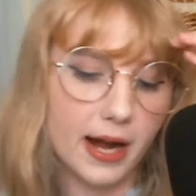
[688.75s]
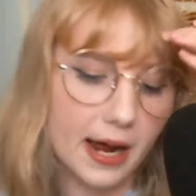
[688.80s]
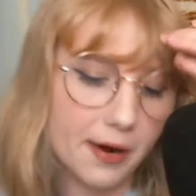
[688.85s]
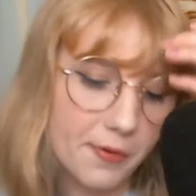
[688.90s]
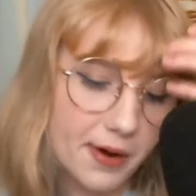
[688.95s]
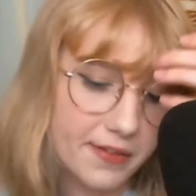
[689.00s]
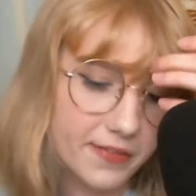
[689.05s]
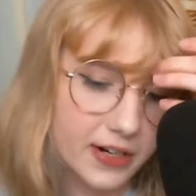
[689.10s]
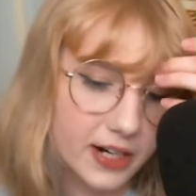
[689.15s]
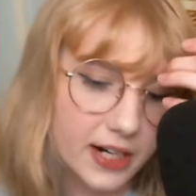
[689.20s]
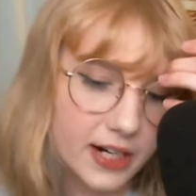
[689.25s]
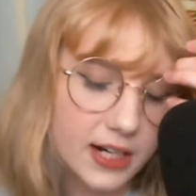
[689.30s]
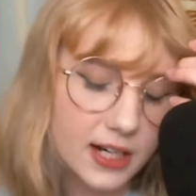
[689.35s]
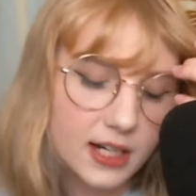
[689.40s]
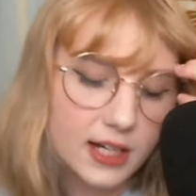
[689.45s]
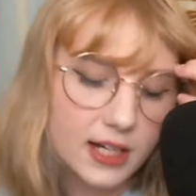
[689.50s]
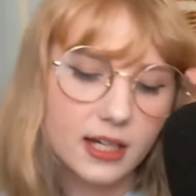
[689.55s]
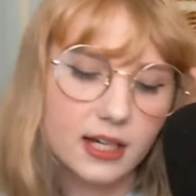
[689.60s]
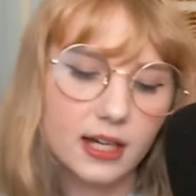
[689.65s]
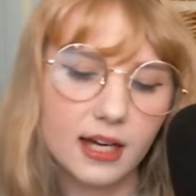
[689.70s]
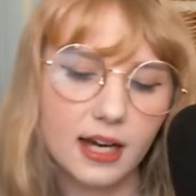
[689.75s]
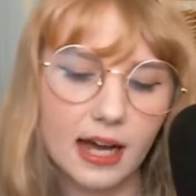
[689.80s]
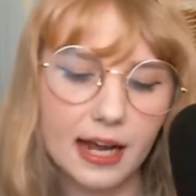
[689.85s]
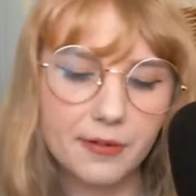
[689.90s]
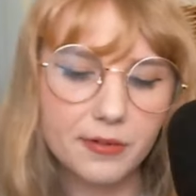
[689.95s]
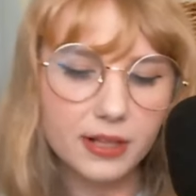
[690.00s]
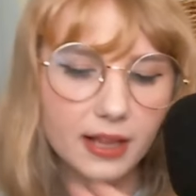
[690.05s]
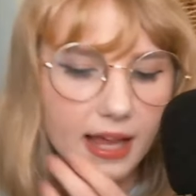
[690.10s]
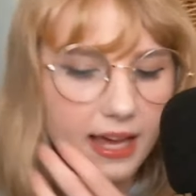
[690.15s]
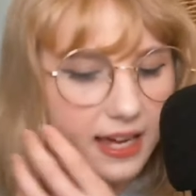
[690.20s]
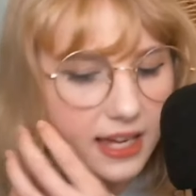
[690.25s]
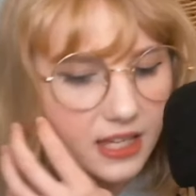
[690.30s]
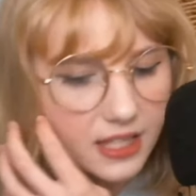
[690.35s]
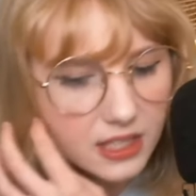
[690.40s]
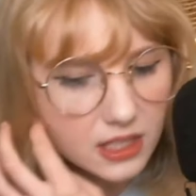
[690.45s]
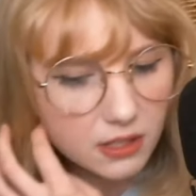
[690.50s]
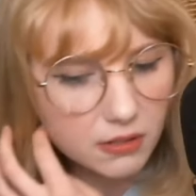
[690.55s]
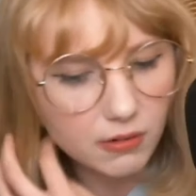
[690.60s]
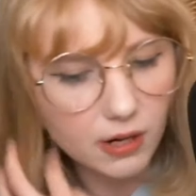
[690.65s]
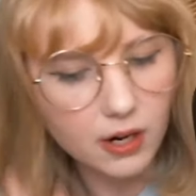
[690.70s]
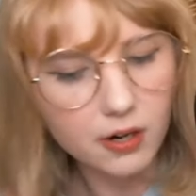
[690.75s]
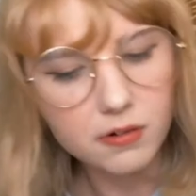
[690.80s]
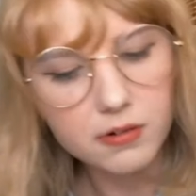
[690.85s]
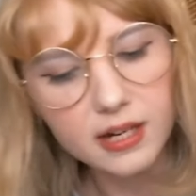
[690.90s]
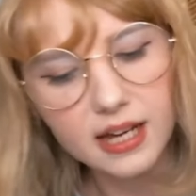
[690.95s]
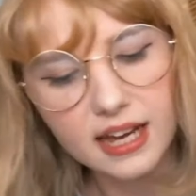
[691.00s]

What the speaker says: However, I would like it to grow.